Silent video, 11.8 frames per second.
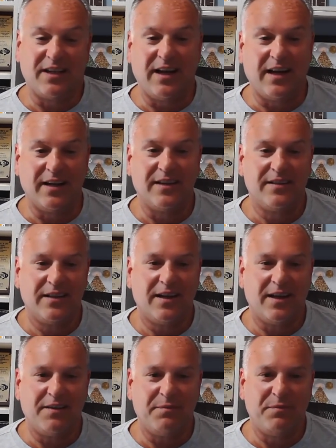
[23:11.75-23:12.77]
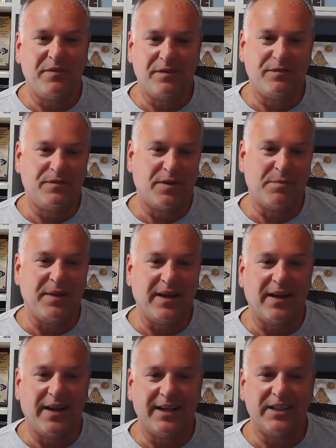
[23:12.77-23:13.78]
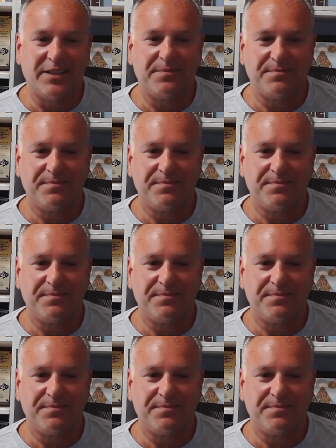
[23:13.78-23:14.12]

lot for being an agent.